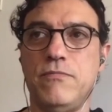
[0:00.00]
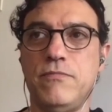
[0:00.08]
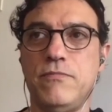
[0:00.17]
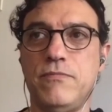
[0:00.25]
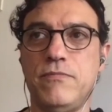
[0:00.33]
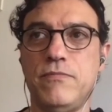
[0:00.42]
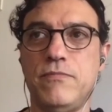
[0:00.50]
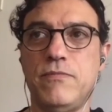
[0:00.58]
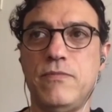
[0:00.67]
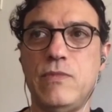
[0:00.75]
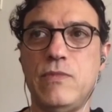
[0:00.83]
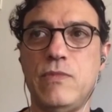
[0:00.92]

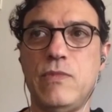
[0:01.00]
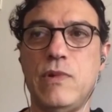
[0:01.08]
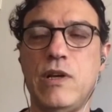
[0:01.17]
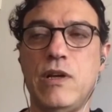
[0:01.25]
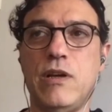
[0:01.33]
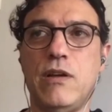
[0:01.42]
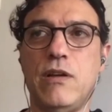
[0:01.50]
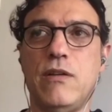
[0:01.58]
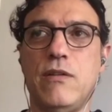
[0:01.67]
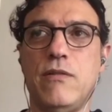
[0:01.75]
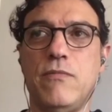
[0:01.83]
(silence)